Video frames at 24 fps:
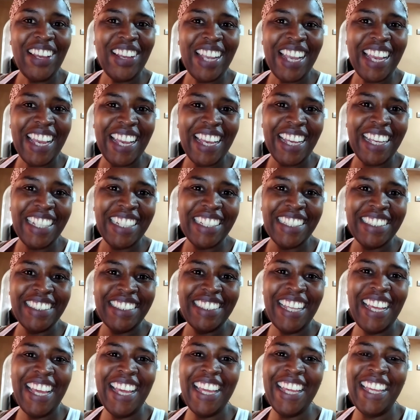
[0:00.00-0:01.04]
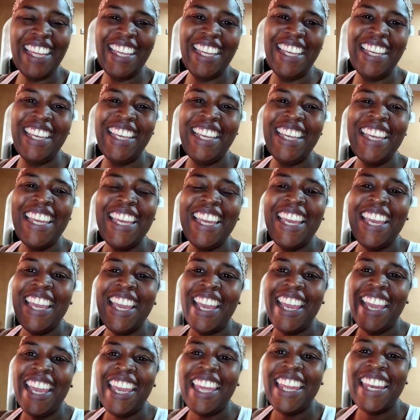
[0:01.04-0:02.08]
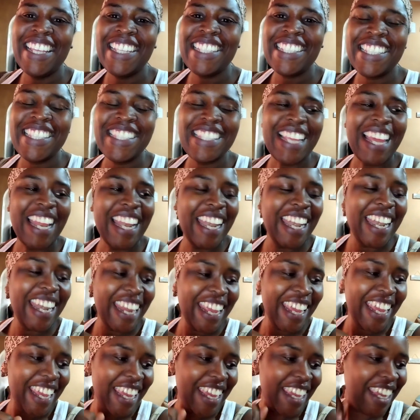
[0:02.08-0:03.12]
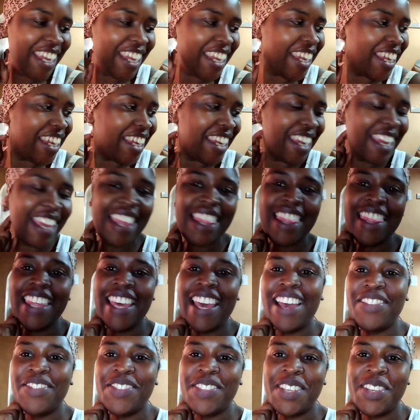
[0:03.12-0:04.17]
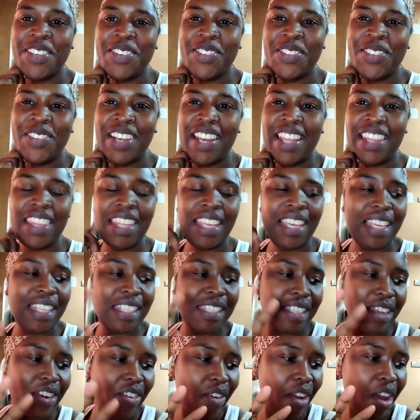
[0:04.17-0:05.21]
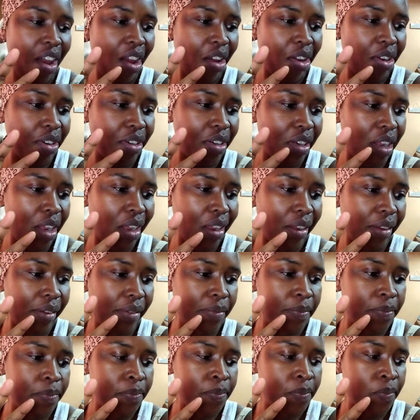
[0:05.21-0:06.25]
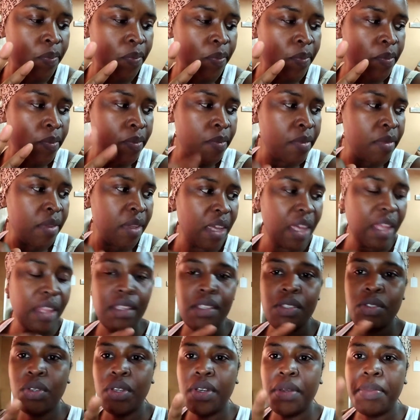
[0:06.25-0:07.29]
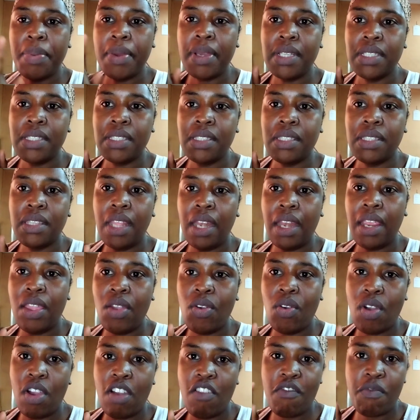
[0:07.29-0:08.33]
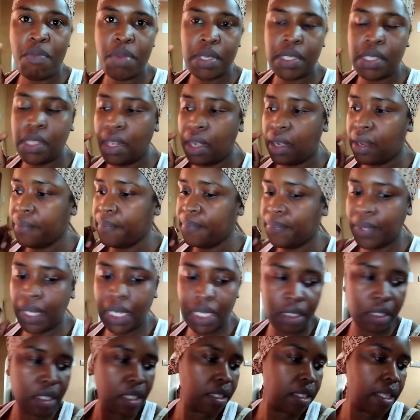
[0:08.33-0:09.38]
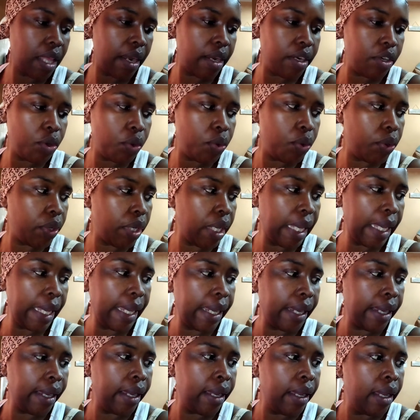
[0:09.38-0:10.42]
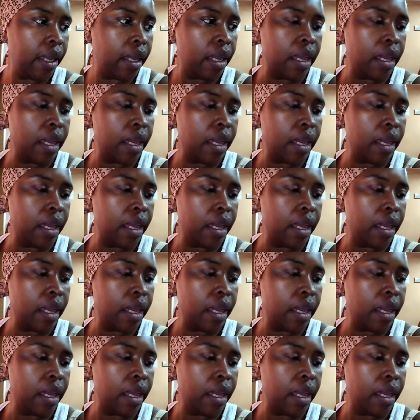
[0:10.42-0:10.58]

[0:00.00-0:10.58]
Guys, it is a Sunday in the afternoon. I think it's around I think 20 past 3 or half past 3. I just started cooking.